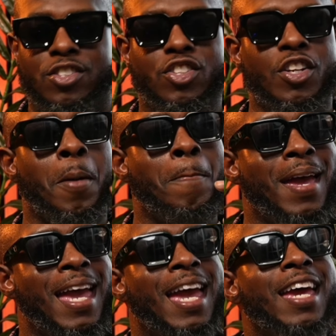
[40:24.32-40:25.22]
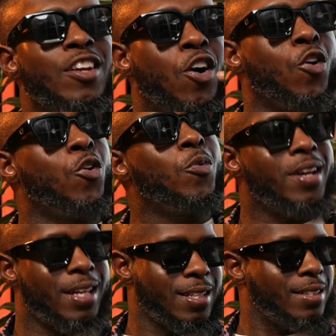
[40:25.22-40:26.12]
Should a man
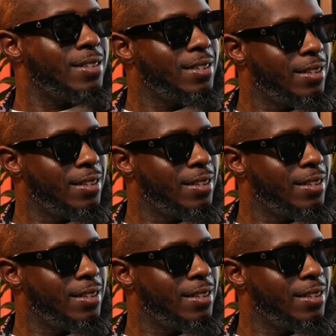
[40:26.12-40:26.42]
always